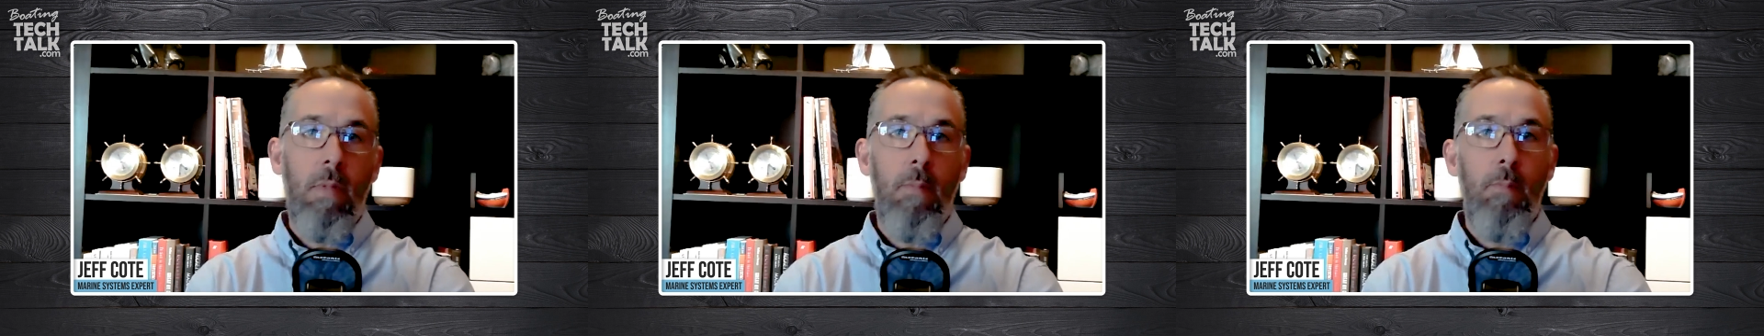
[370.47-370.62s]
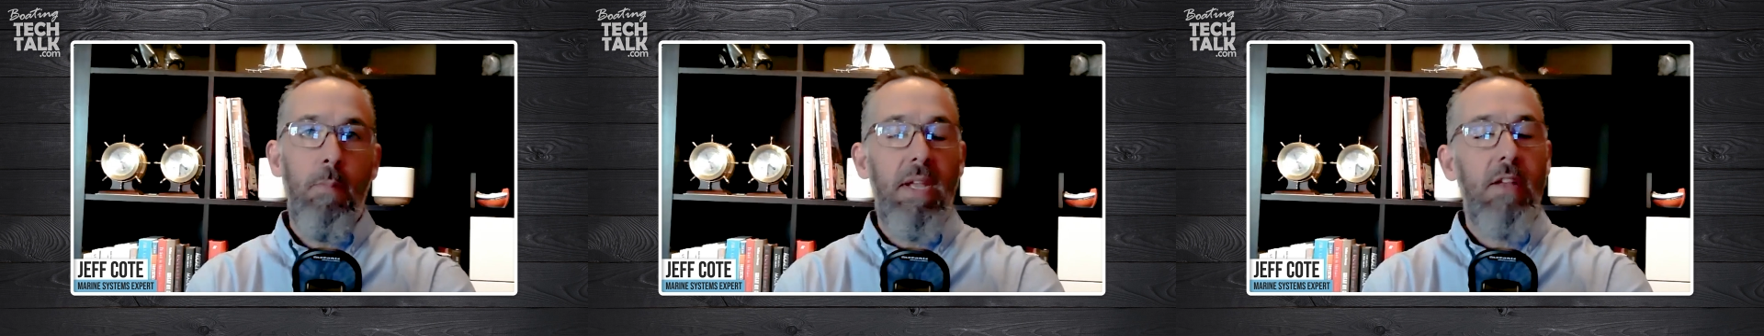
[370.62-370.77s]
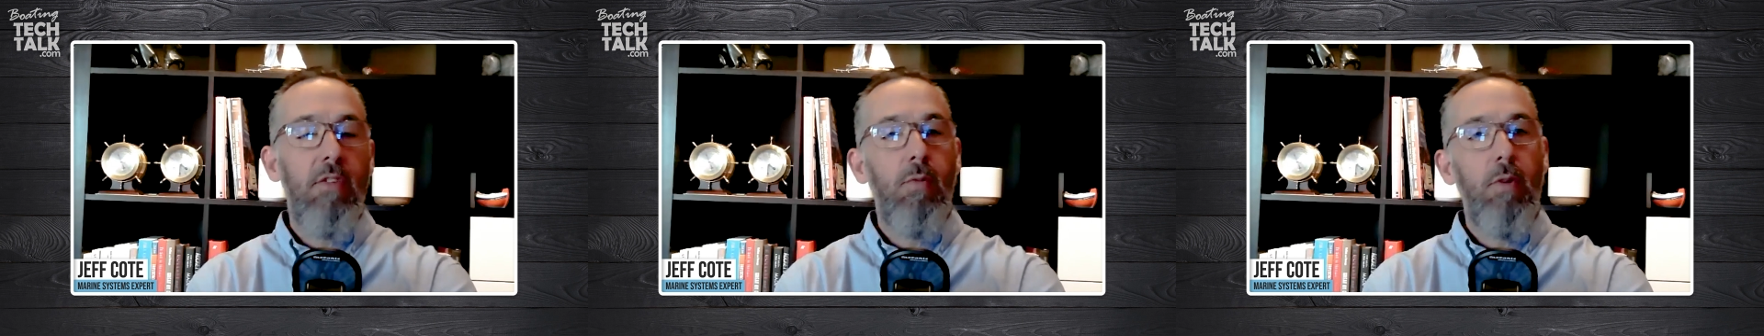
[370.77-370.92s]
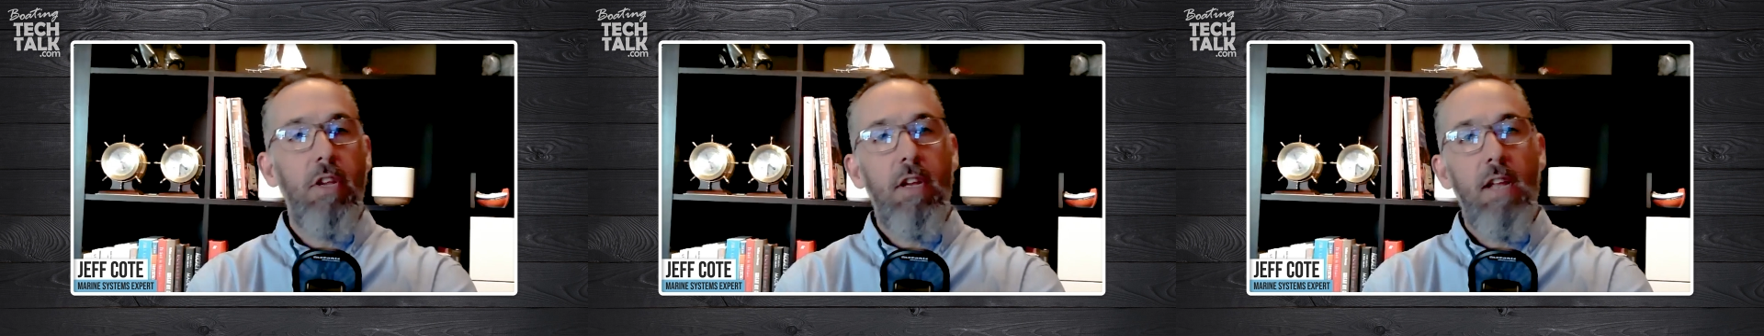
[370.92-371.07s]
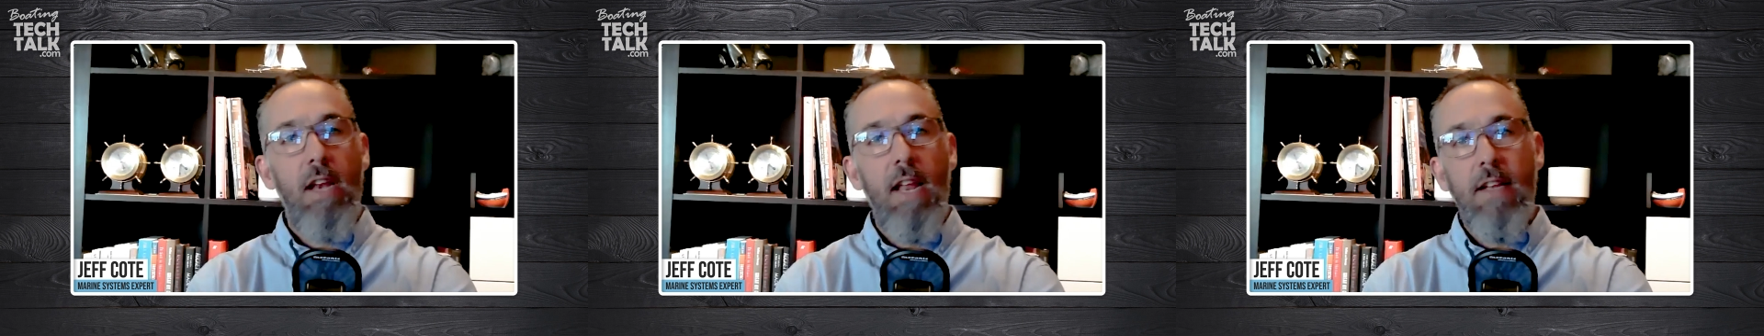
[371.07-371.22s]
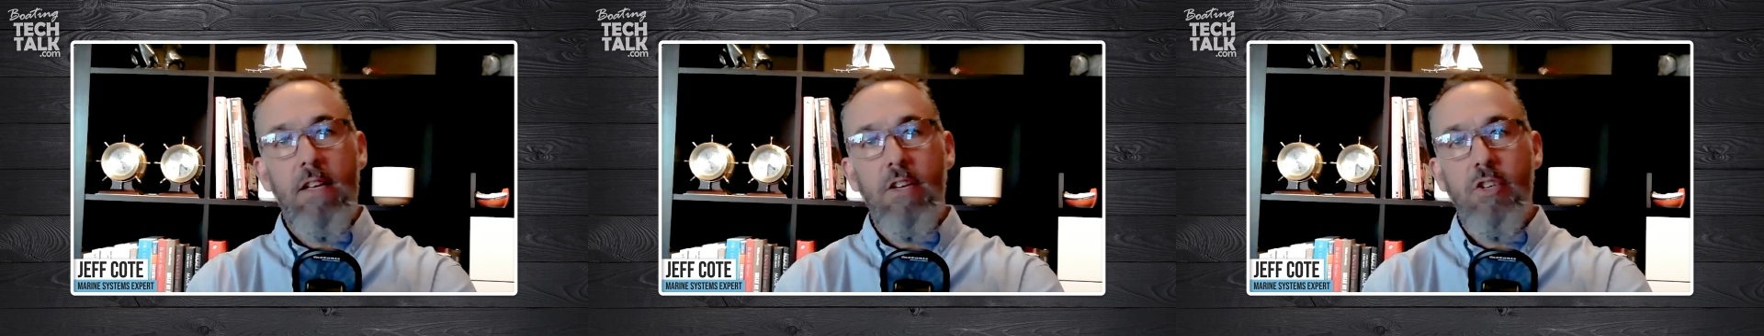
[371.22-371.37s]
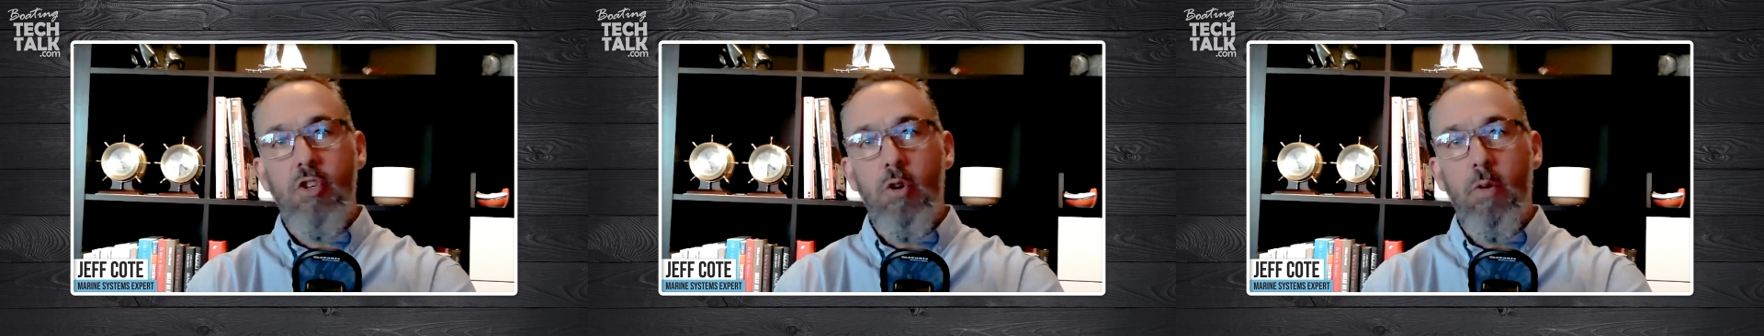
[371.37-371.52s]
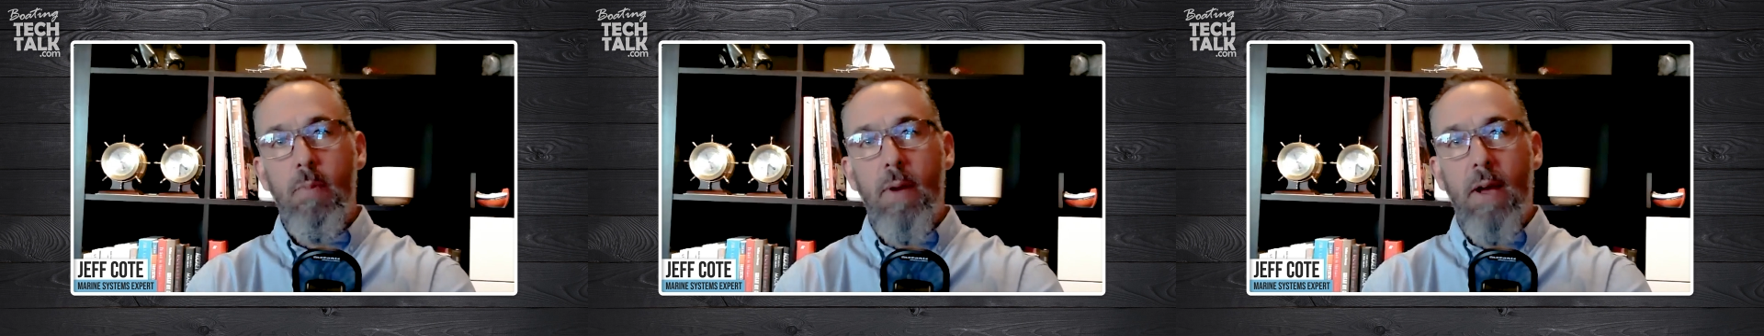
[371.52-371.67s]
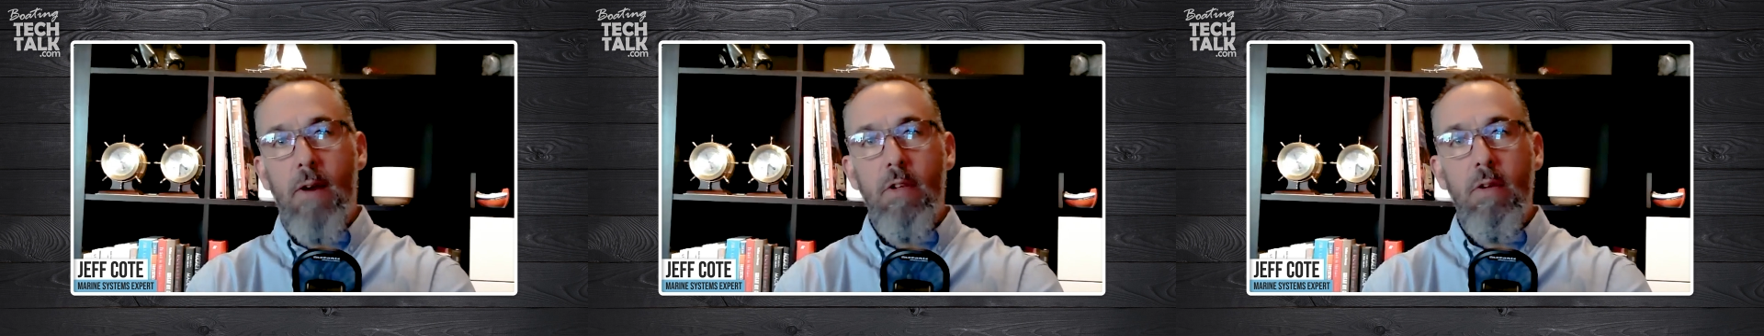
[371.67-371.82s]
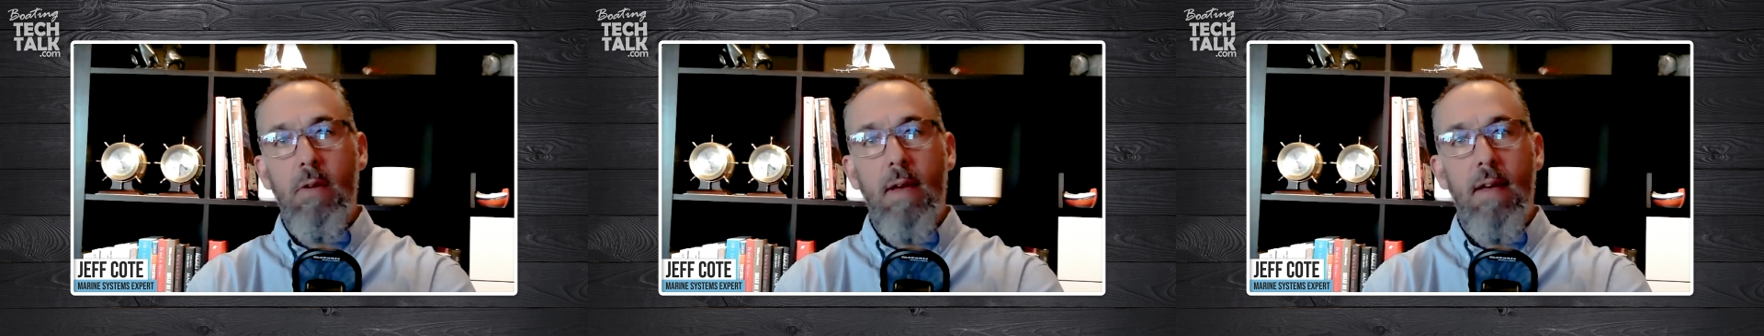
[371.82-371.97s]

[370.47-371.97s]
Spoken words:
Because when you connect to shore power,